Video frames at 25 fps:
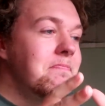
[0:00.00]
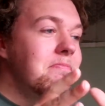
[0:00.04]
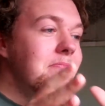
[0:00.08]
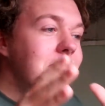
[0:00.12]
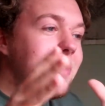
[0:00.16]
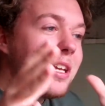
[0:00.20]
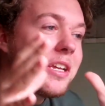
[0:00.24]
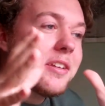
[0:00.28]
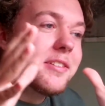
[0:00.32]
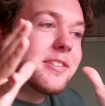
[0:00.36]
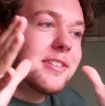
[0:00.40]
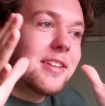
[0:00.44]

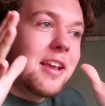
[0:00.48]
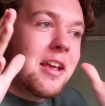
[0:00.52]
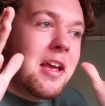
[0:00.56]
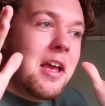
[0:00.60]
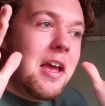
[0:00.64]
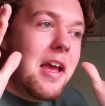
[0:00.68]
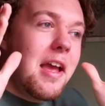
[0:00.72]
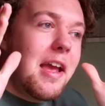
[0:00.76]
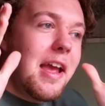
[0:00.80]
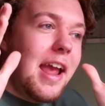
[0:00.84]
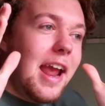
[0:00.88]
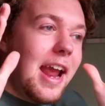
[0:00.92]
Because
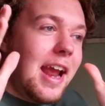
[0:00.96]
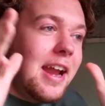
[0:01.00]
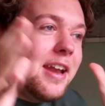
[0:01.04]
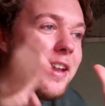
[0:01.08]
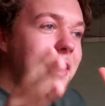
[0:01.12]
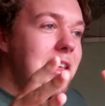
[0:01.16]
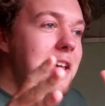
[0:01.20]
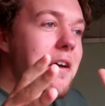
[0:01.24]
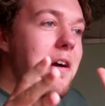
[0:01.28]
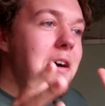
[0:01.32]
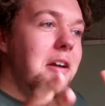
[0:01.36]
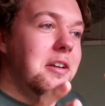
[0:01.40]
in
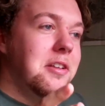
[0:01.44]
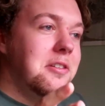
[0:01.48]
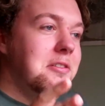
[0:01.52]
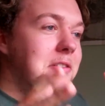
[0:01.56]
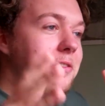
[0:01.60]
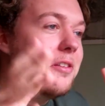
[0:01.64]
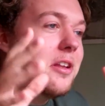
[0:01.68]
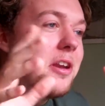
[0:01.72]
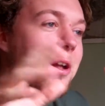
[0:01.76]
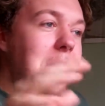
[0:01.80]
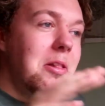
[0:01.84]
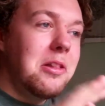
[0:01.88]
the
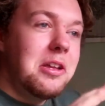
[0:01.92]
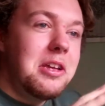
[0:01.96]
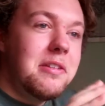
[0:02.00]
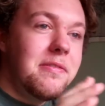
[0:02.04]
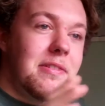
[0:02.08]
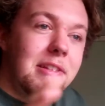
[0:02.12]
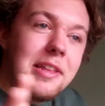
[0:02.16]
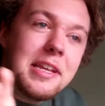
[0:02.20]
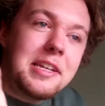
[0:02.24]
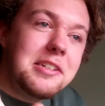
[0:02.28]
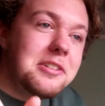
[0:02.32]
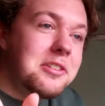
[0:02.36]
article, and I'll leave
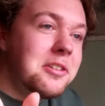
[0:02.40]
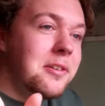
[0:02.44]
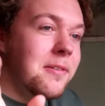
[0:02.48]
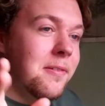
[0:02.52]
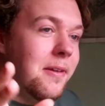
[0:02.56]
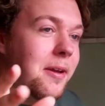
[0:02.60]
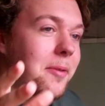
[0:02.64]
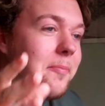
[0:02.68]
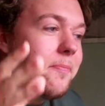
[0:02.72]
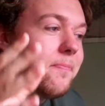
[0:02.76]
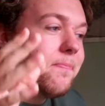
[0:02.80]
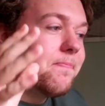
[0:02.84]
a link to
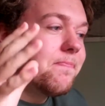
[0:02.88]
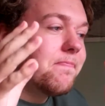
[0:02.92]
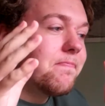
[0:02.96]
it,